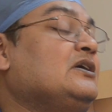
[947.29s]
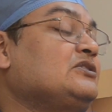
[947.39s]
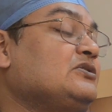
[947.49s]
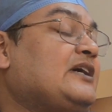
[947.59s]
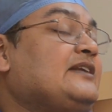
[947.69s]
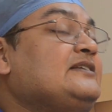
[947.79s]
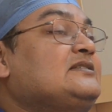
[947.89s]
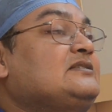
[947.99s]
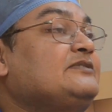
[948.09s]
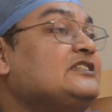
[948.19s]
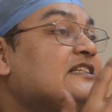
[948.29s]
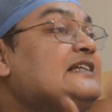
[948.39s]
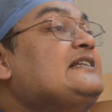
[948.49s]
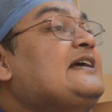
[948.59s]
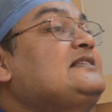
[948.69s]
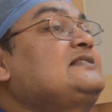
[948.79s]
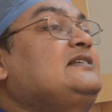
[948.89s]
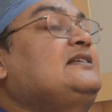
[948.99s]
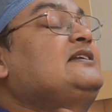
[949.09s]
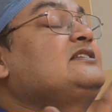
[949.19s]
So that is, we see in
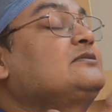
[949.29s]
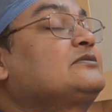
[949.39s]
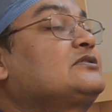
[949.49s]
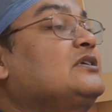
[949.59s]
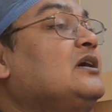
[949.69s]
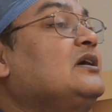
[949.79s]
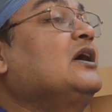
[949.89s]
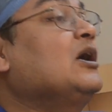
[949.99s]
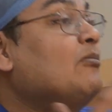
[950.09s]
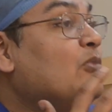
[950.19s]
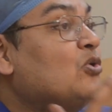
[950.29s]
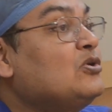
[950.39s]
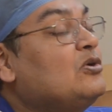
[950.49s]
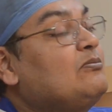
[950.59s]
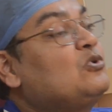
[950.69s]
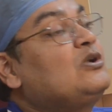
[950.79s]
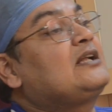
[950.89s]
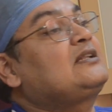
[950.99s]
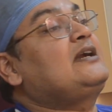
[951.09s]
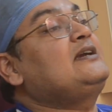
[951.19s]
X-ray, that is bone on bone
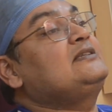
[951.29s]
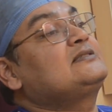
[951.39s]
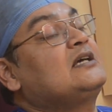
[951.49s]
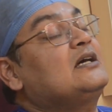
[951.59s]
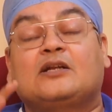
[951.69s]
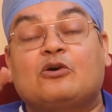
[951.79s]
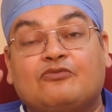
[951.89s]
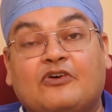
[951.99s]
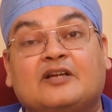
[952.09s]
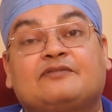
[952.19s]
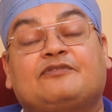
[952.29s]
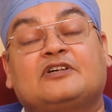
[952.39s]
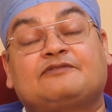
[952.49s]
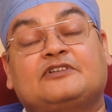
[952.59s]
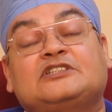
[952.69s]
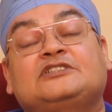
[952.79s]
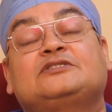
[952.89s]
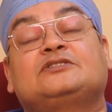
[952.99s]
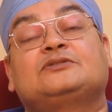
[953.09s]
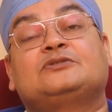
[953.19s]
arthritis. Now for
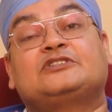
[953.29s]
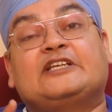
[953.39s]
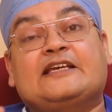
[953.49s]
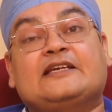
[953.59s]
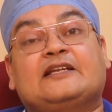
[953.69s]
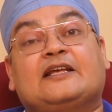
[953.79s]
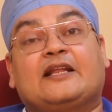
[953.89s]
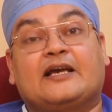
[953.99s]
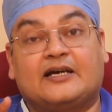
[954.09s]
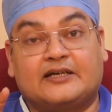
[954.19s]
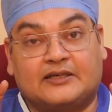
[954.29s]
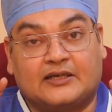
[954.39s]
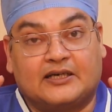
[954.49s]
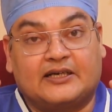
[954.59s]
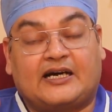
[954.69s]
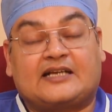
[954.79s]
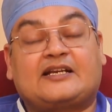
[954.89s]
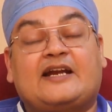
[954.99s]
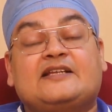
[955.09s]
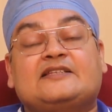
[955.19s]
us to see in an
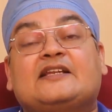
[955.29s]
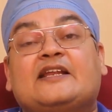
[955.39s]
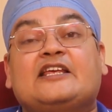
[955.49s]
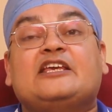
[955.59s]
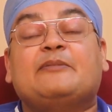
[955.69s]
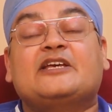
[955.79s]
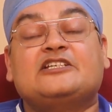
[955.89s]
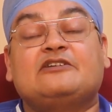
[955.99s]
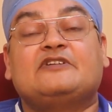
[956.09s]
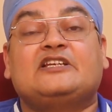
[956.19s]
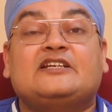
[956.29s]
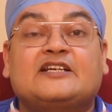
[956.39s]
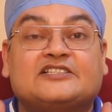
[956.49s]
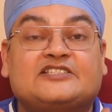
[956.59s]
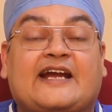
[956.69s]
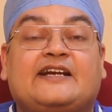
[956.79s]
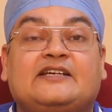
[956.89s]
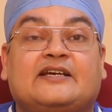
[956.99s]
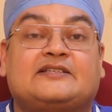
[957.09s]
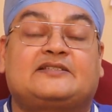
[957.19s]
arthritis in any imaging, we need a
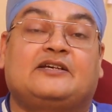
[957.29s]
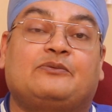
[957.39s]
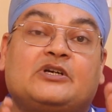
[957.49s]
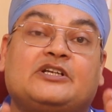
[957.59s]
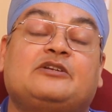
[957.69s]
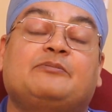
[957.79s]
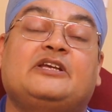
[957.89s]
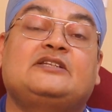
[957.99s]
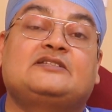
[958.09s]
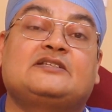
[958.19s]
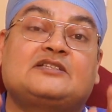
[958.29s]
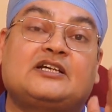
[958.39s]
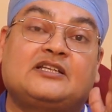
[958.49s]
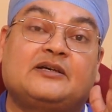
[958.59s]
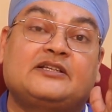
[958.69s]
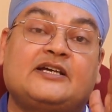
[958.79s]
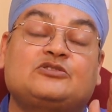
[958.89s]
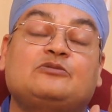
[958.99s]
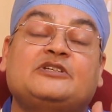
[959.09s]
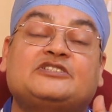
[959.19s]
standing X-ray. What it means is that there
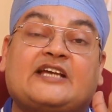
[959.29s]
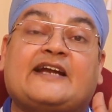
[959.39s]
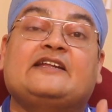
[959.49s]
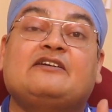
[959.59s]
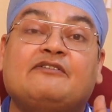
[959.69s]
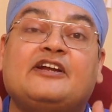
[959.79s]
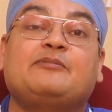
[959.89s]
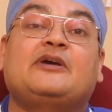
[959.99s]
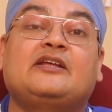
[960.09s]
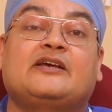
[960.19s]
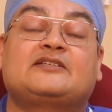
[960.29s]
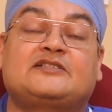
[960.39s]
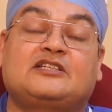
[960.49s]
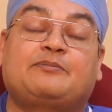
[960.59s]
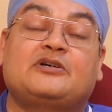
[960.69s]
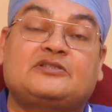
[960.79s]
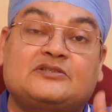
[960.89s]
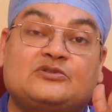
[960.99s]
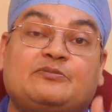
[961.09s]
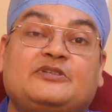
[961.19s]
should be standing weight bearing X-ray. The
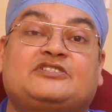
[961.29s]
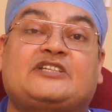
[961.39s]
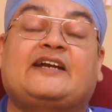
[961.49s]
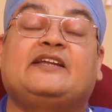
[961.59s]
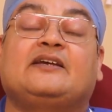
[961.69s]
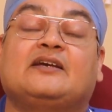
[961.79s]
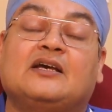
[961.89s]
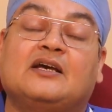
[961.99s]
person should be standing.